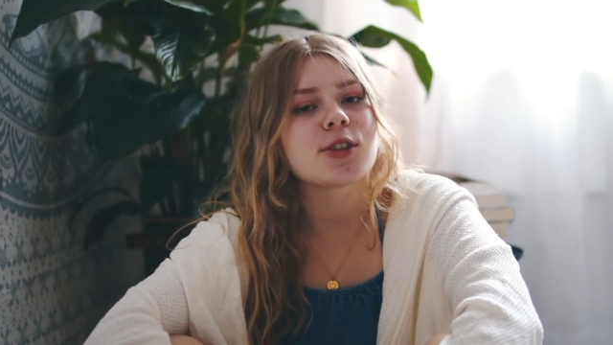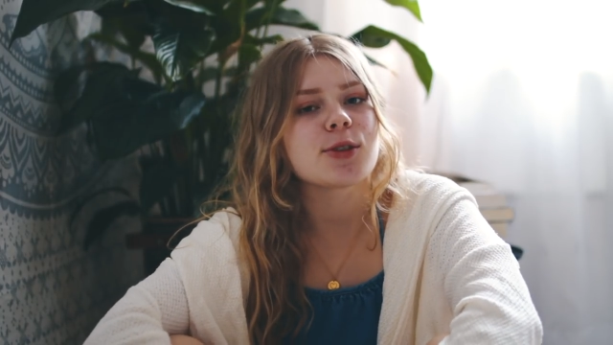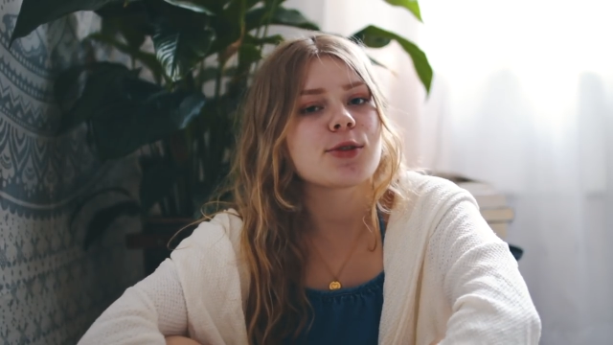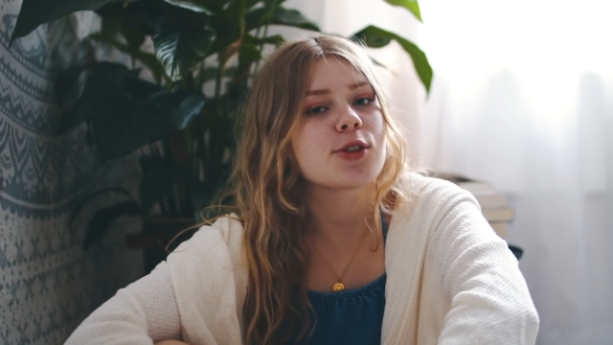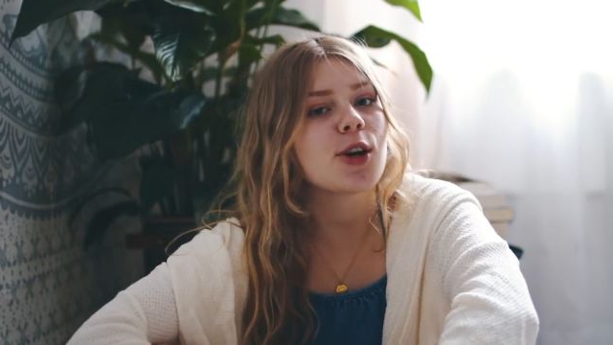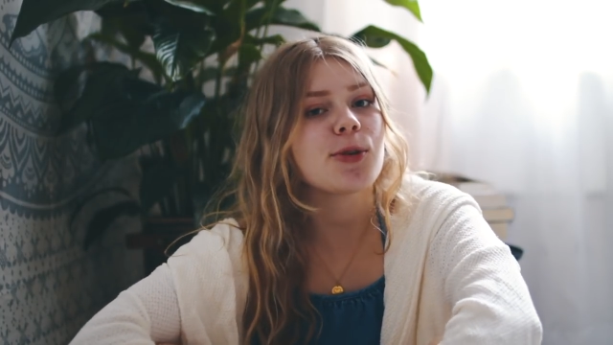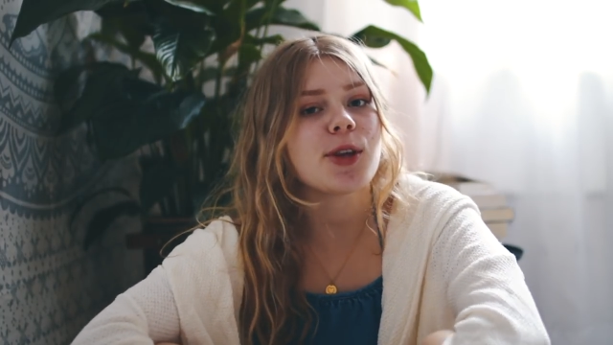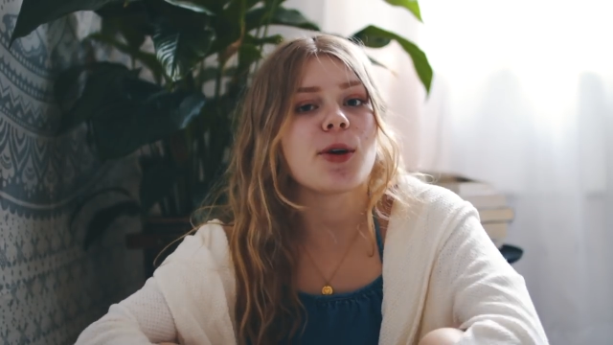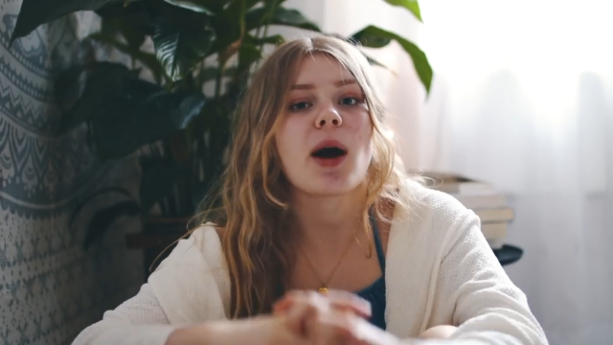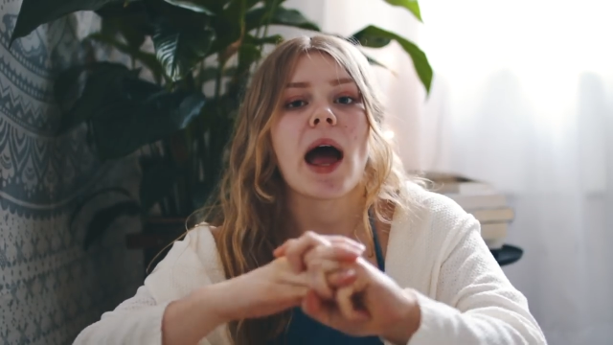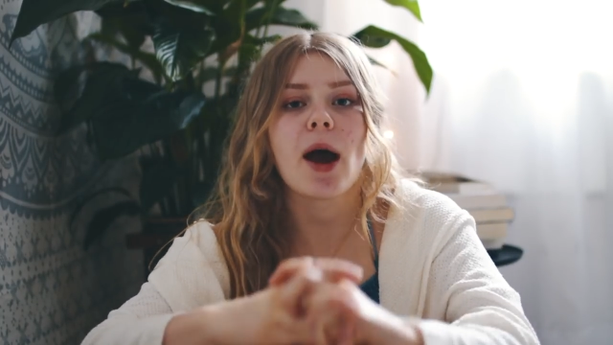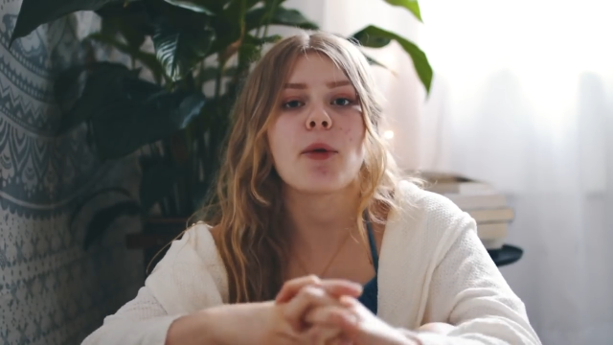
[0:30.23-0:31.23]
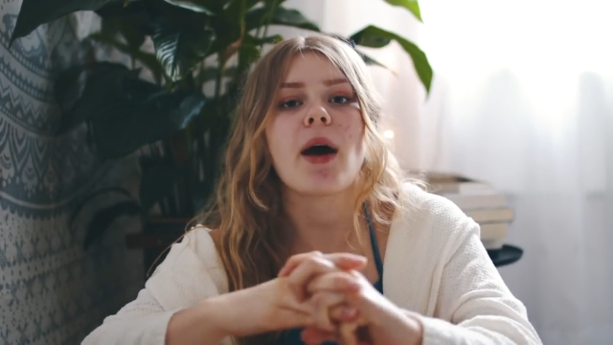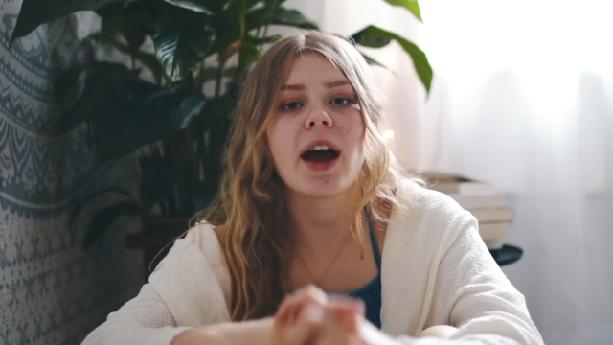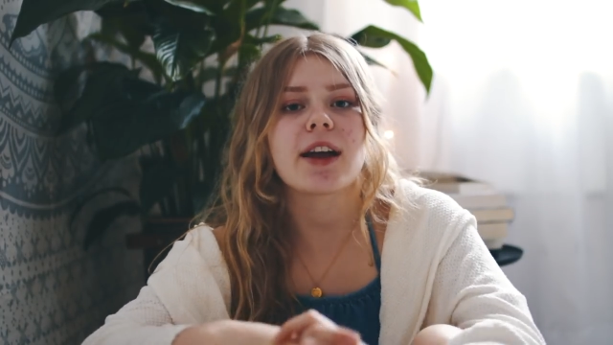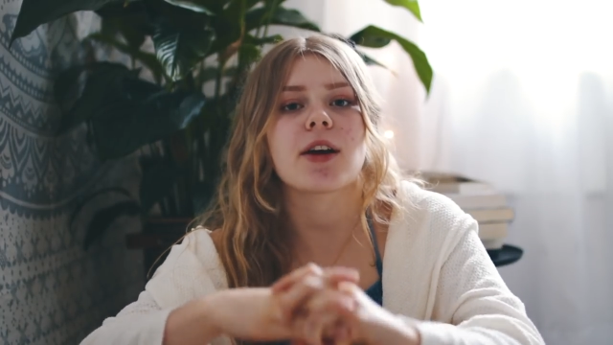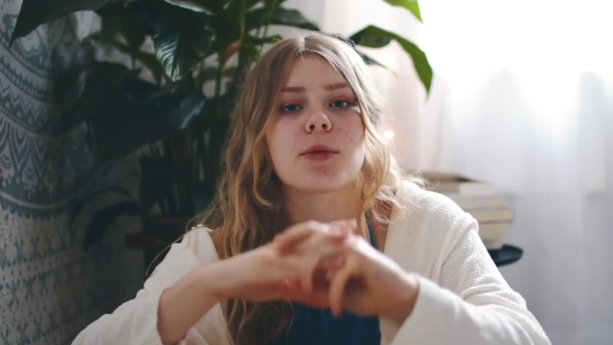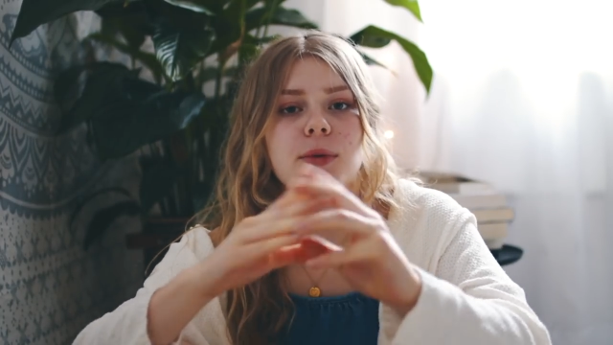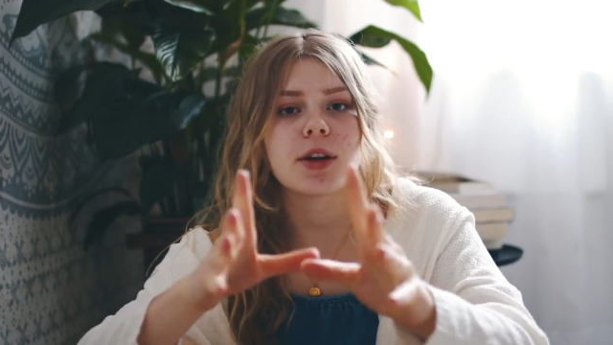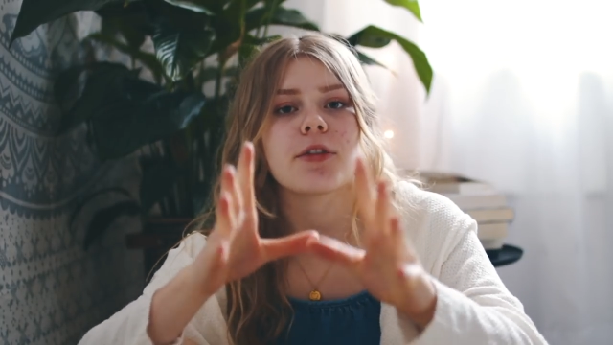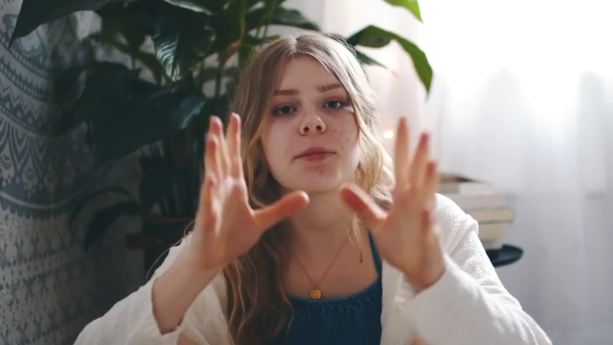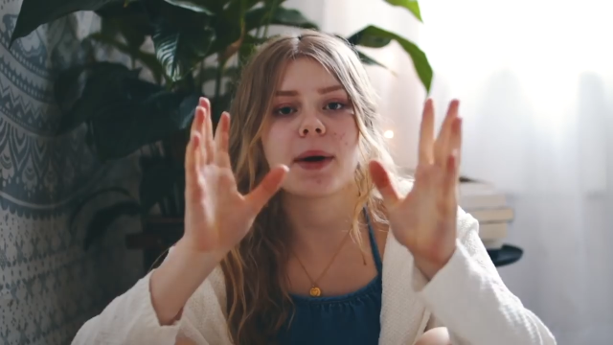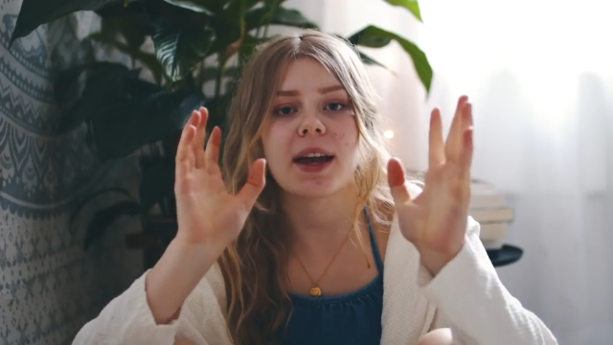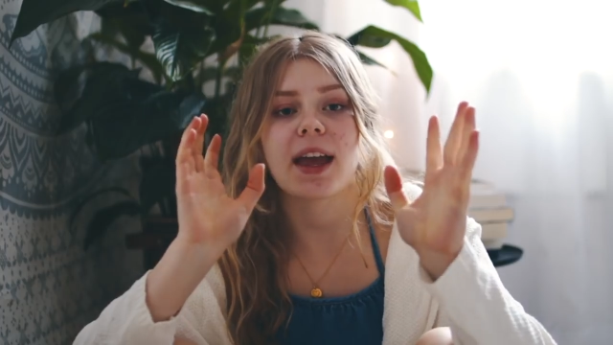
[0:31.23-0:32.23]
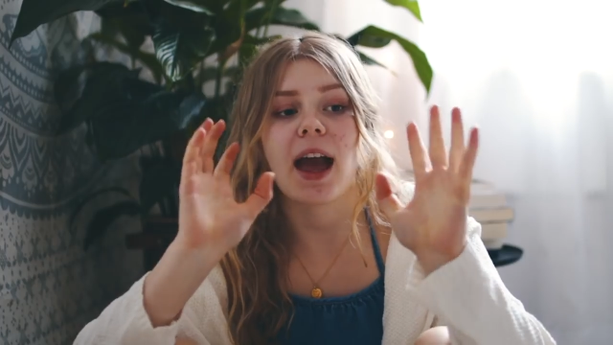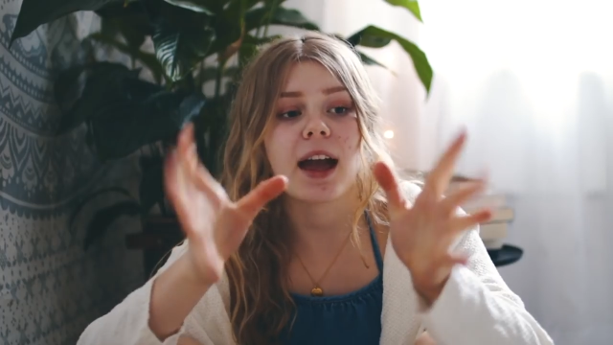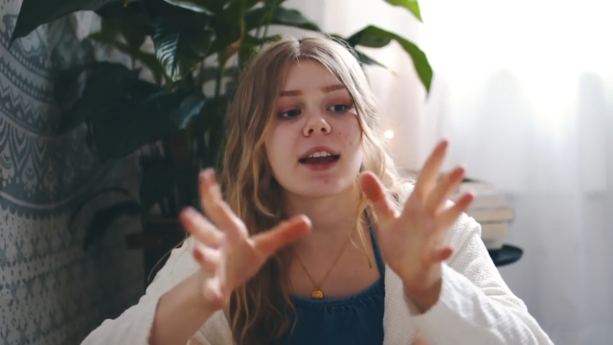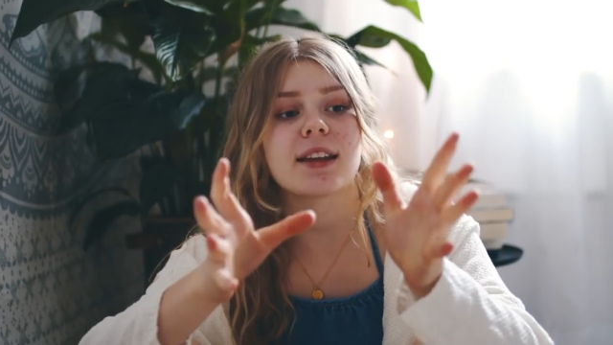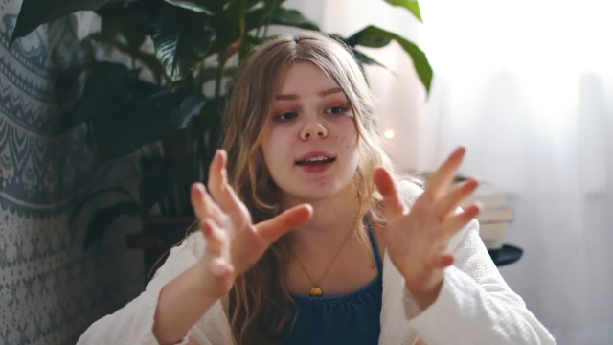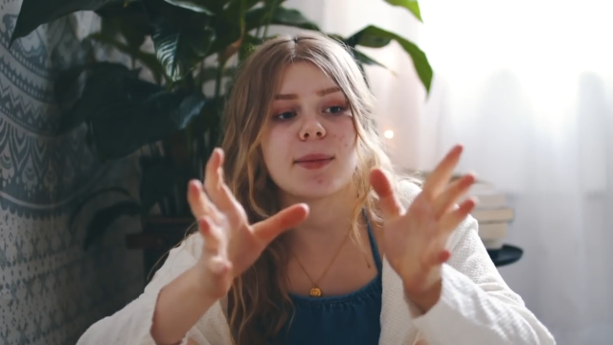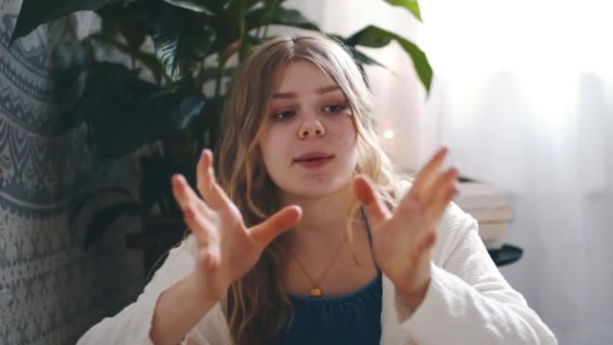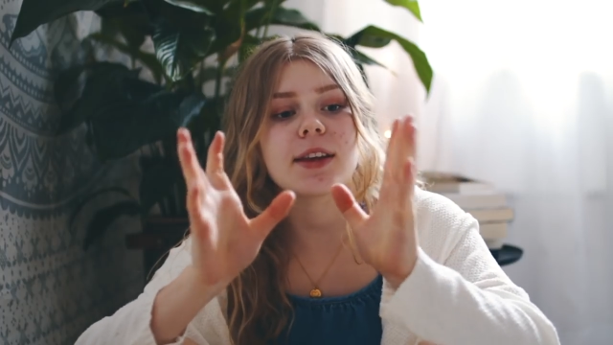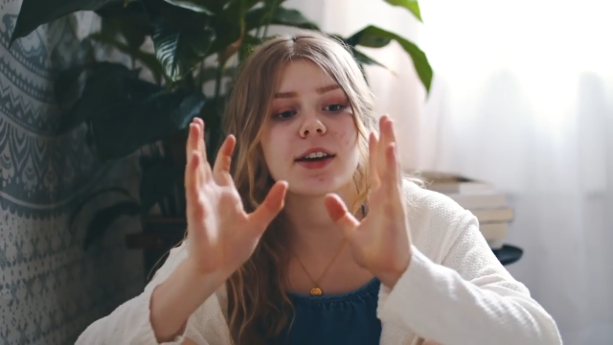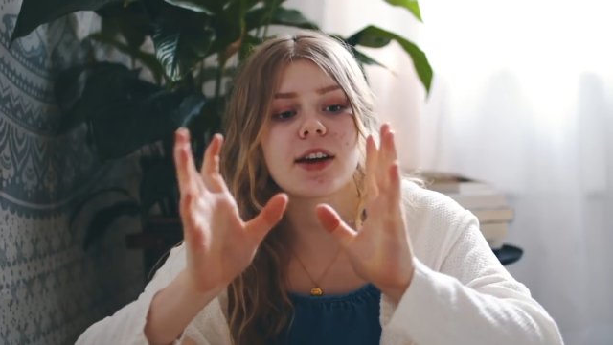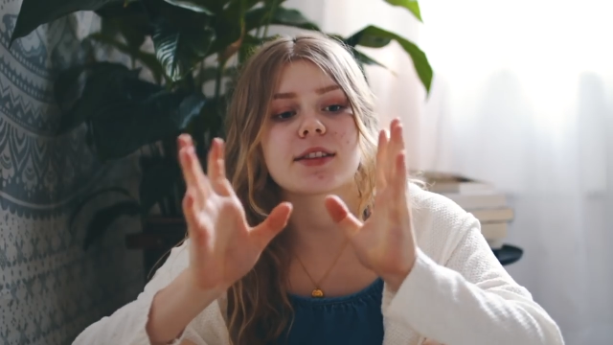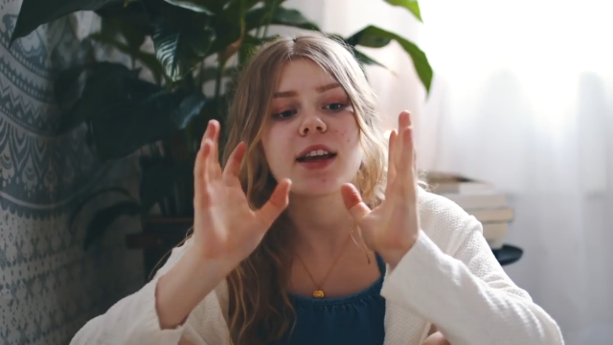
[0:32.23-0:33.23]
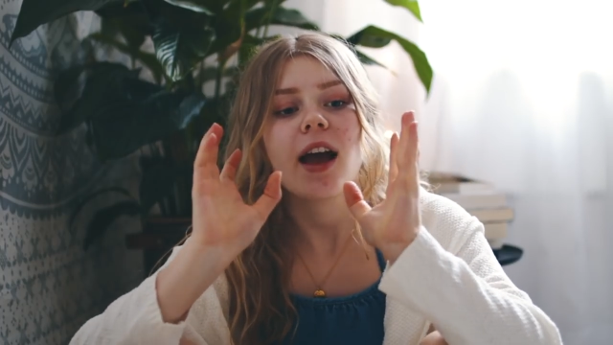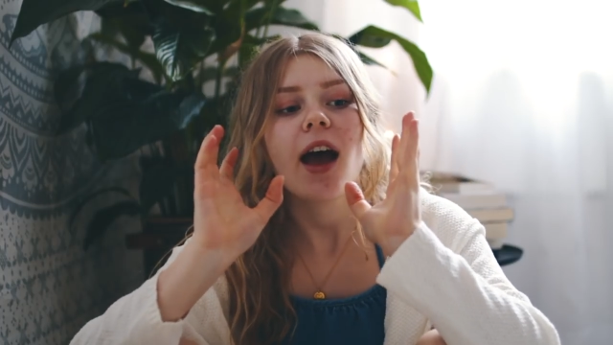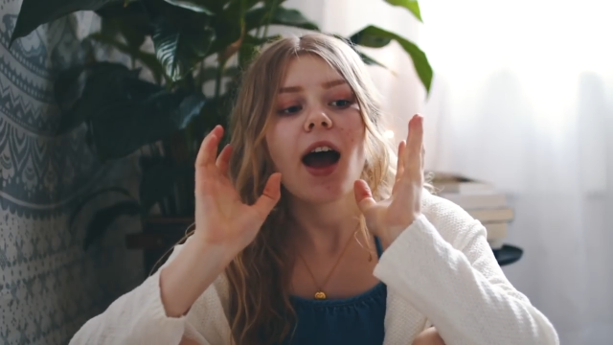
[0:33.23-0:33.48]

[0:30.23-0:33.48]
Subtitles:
to show you how I got rid of my acne, because